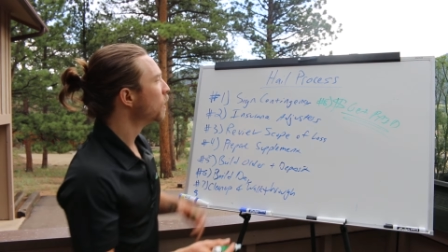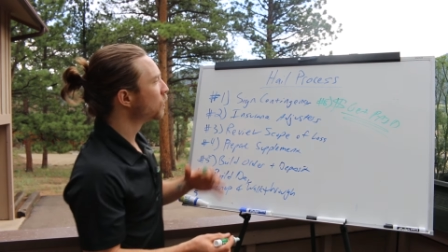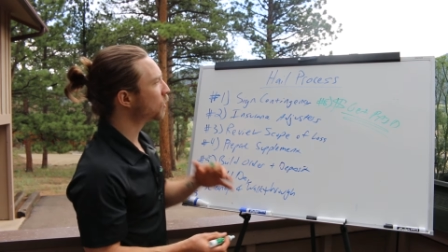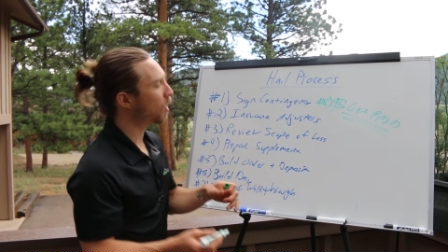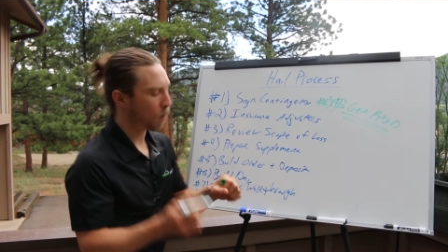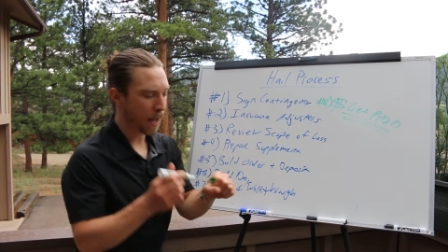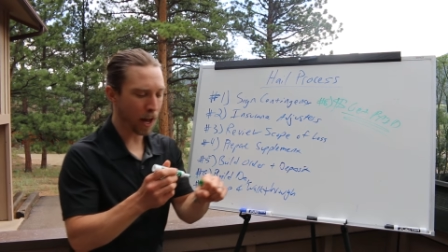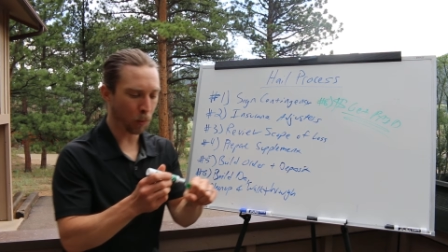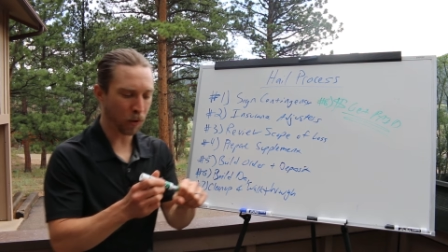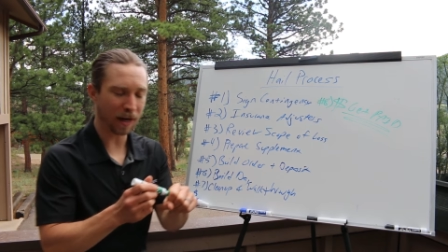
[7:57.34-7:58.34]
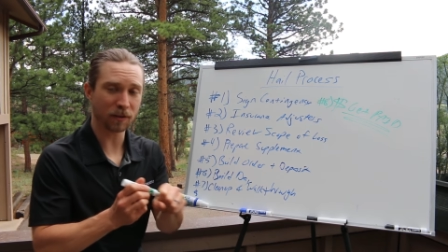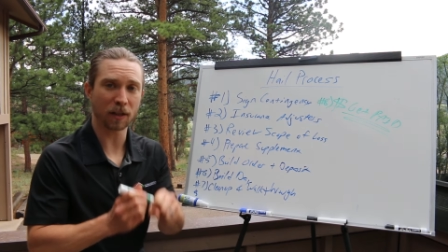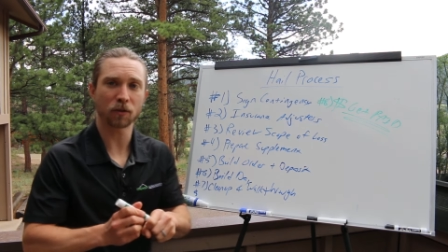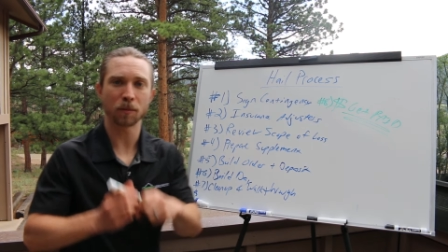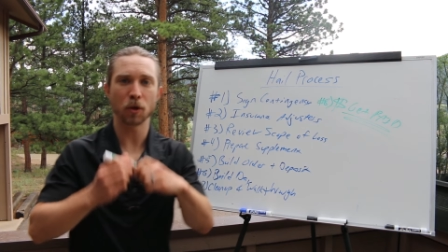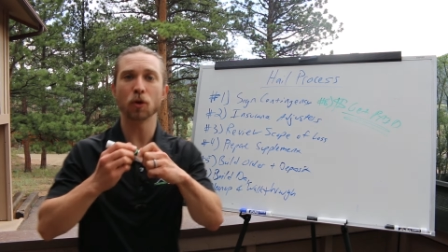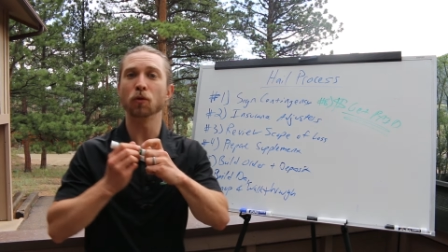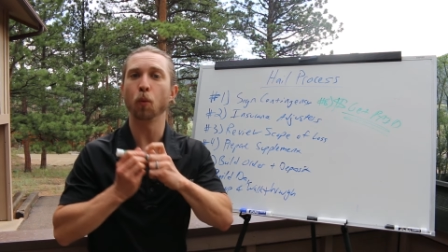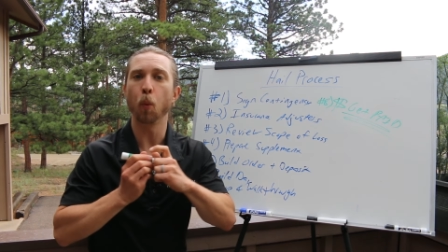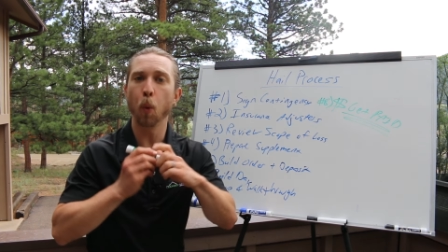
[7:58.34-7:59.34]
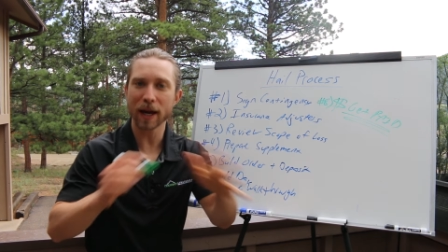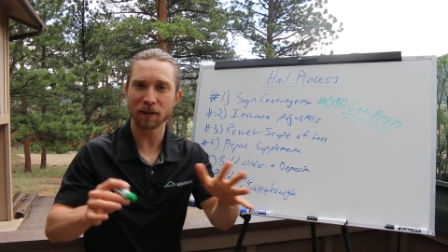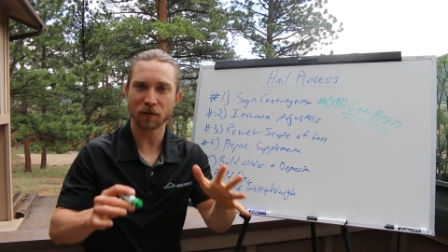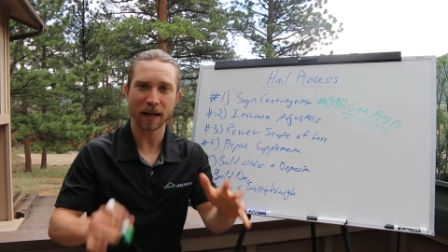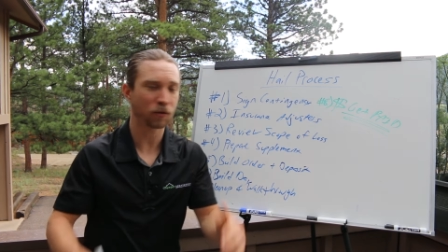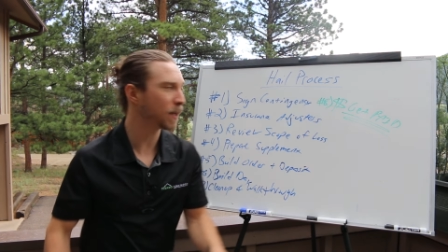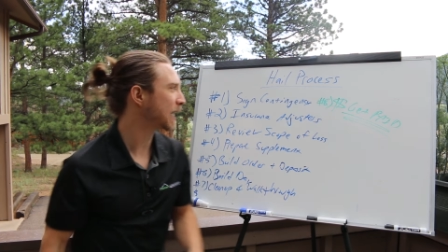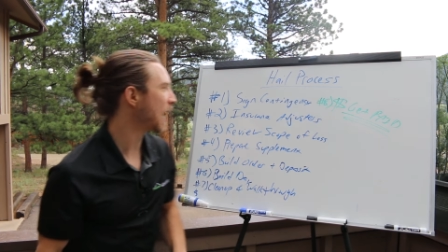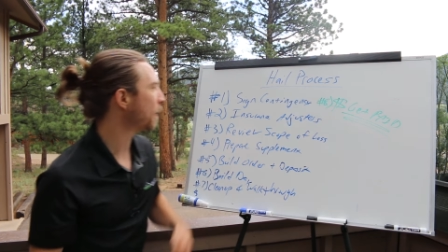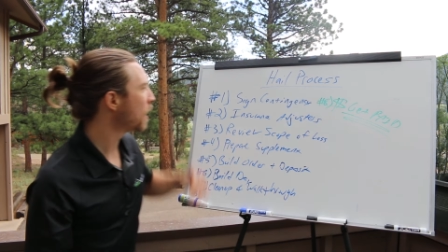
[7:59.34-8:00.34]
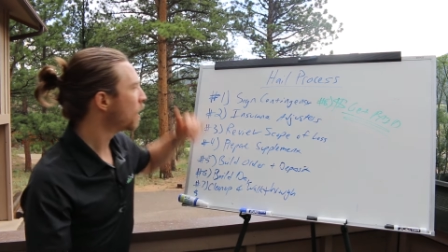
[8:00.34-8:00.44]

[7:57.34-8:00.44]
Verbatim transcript: So, hail process. I'm gonna do a wicked fast recap.